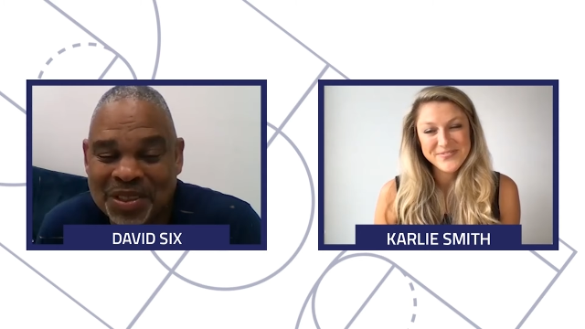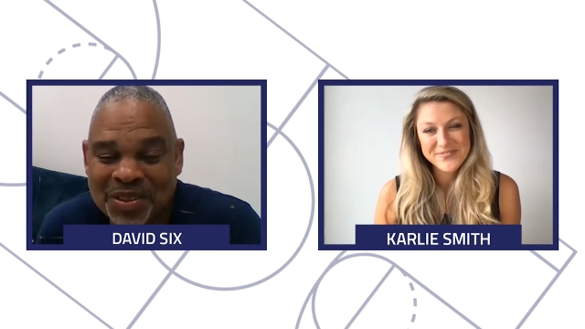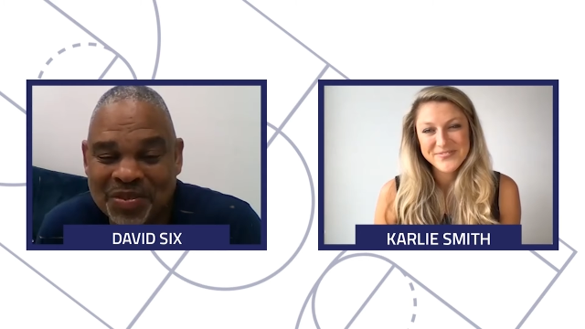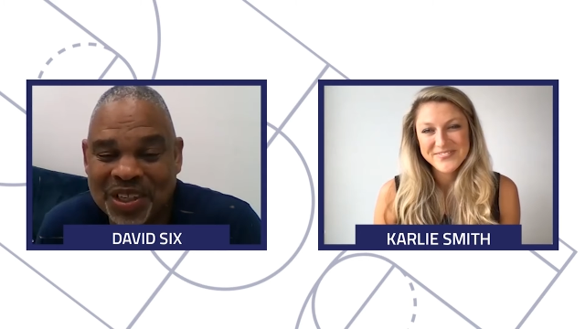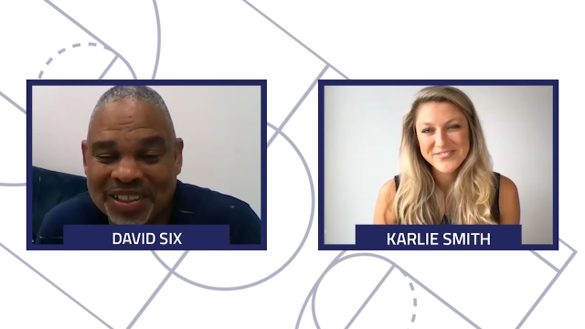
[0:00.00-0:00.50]

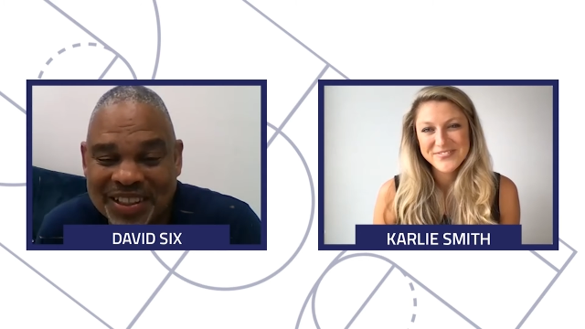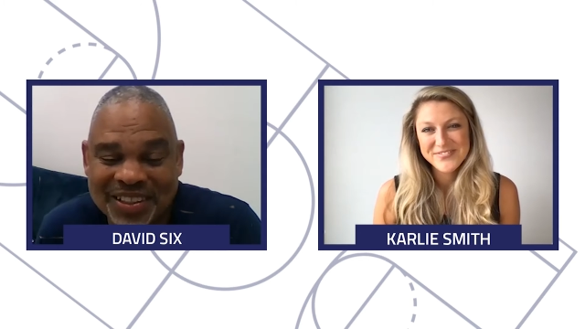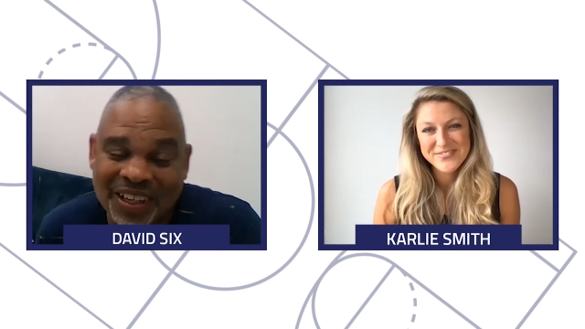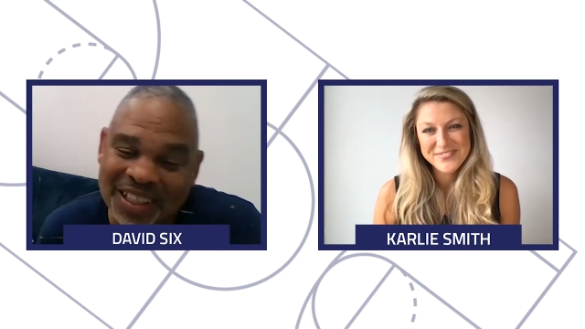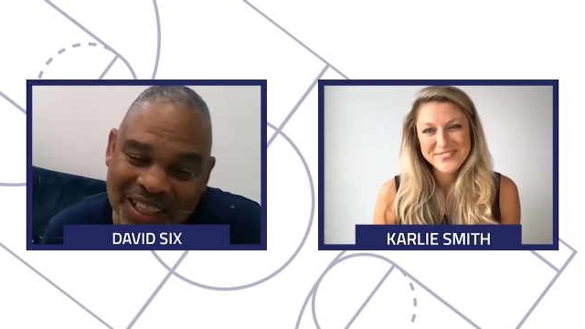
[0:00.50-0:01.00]
Speaker 1: University.
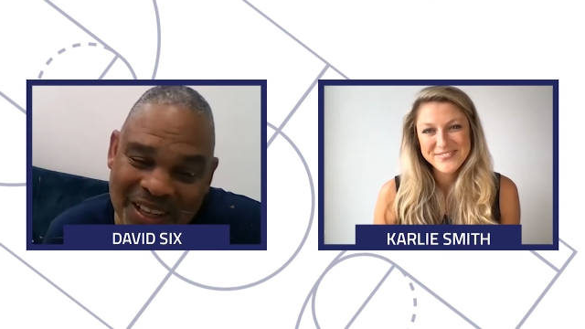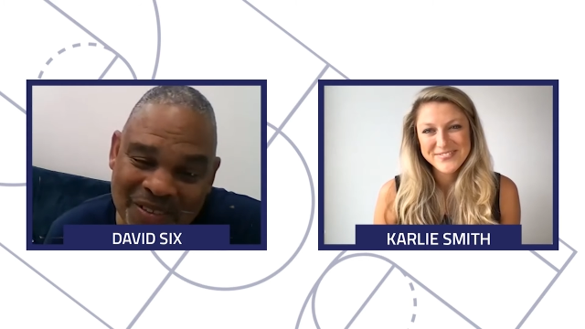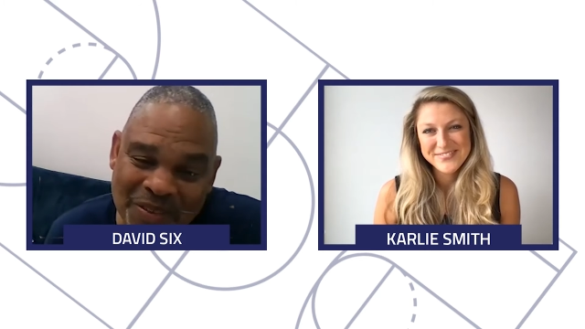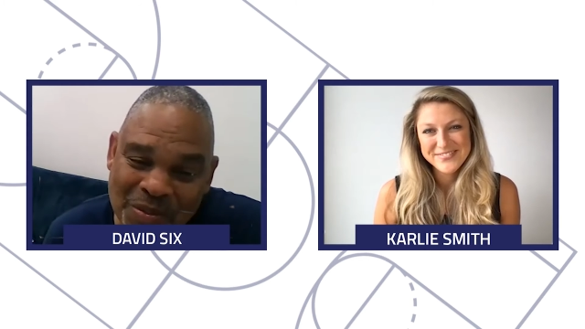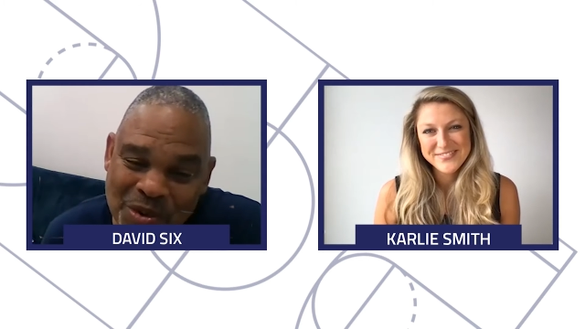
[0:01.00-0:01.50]
So I didn't even
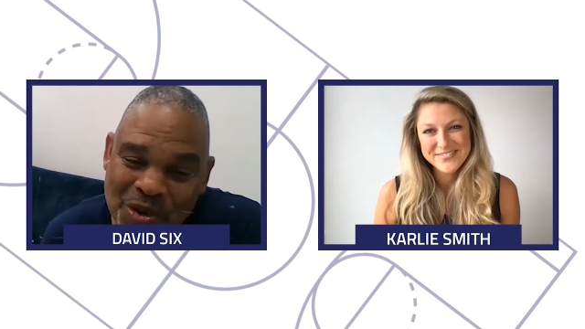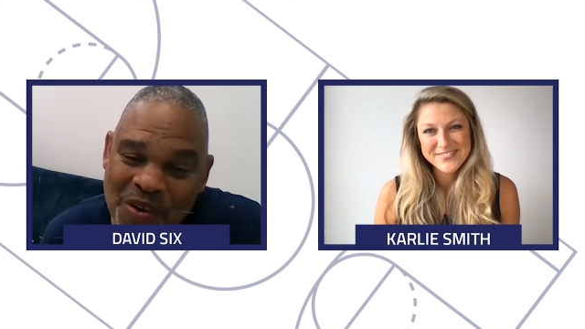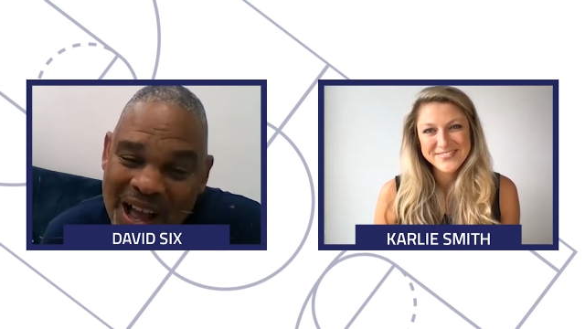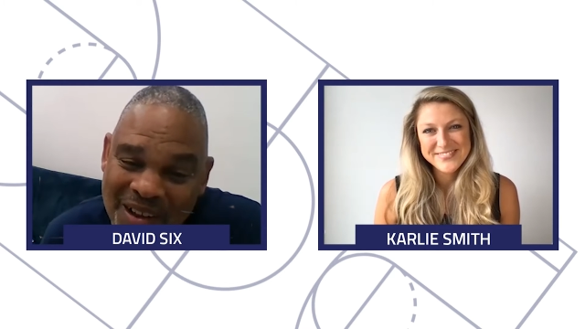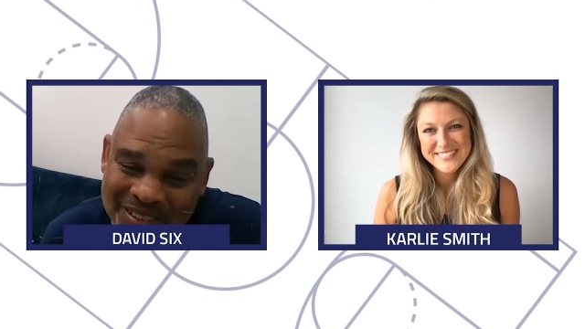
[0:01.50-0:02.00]
have to move
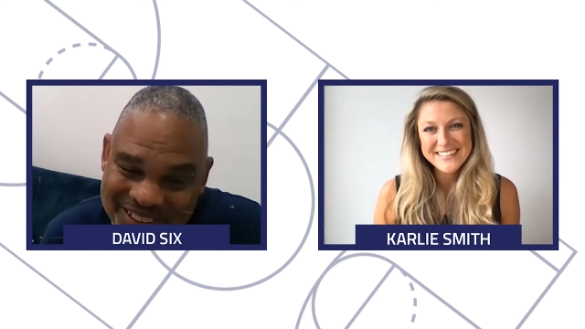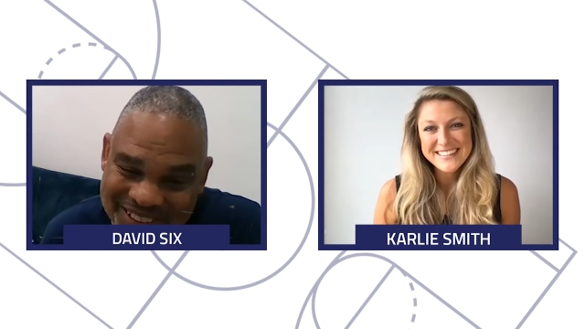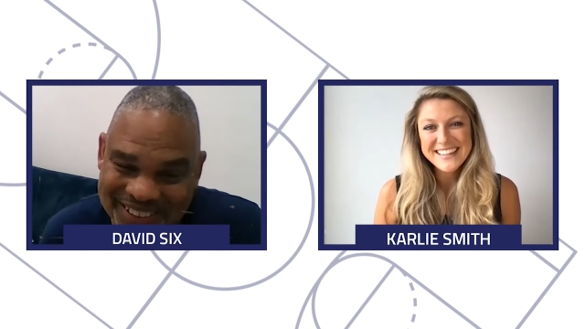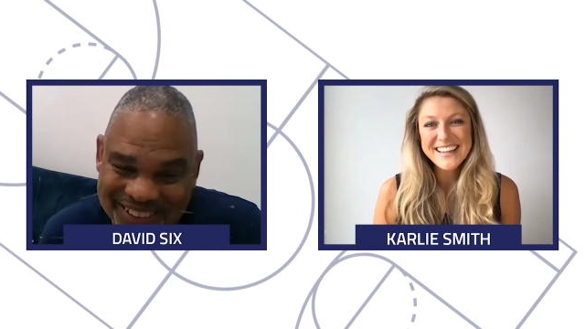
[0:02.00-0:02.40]
houses.